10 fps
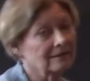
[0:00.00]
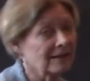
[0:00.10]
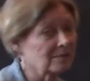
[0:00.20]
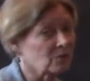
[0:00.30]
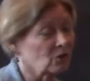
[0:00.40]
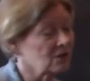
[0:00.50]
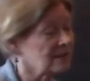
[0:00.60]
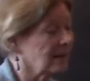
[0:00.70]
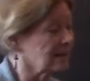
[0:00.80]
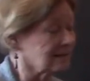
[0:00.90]
take him 30
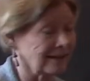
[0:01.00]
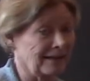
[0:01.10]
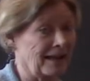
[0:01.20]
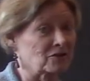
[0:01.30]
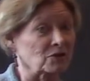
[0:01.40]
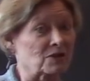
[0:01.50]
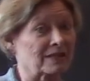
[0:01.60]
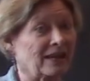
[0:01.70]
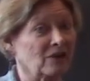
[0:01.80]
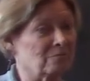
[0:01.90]
seconds, and it actually
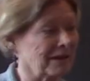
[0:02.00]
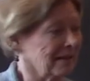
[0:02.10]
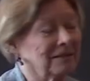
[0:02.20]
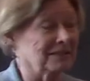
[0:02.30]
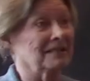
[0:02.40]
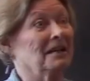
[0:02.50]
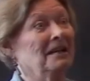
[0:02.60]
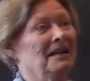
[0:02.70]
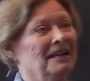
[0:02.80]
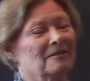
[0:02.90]
scared me because
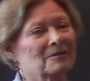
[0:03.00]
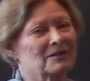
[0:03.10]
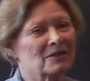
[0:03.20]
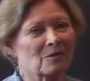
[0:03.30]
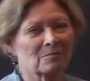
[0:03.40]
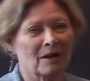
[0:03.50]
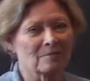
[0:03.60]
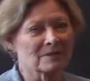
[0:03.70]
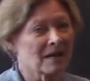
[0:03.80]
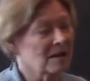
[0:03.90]
it was so
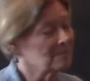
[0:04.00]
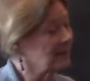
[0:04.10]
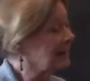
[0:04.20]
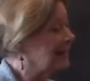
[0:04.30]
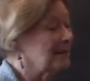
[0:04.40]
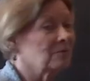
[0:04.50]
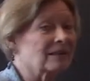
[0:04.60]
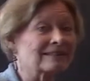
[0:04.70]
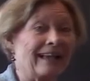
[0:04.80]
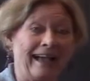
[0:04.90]
abrupt. But he
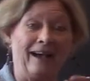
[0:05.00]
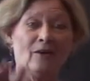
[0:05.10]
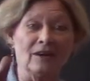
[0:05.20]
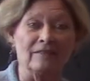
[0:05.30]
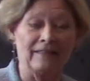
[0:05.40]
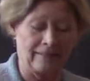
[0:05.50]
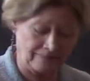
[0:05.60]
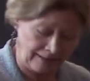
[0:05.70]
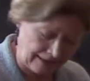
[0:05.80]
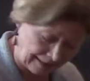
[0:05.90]
was out of that
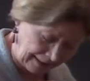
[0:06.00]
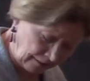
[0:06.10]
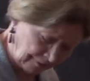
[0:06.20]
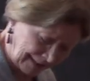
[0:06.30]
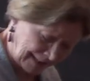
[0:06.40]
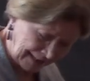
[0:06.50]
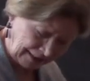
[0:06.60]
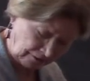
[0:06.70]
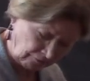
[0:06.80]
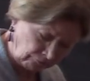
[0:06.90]
thing, and he was
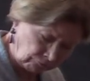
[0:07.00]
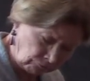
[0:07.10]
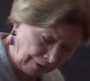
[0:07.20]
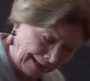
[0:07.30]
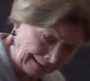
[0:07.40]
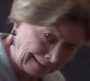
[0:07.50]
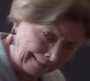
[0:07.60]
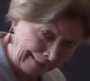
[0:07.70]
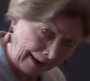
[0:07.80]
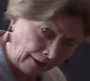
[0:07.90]
sitting right
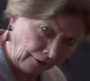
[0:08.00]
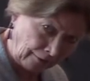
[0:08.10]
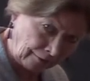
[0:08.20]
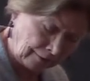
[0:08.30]
there,